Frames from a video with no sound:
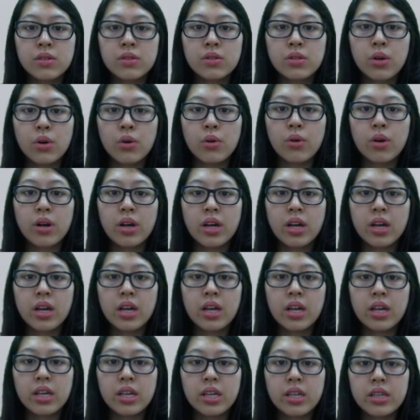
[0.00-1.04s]
So
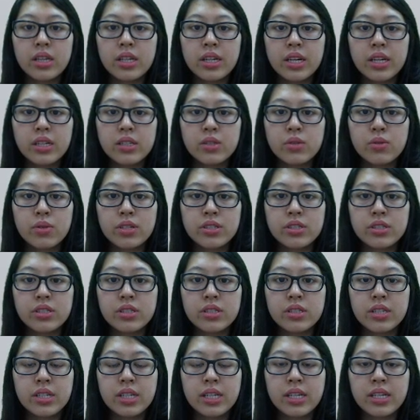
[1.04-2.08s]
the next
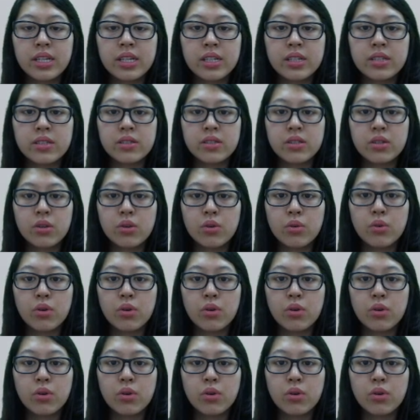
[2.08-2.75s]
question is,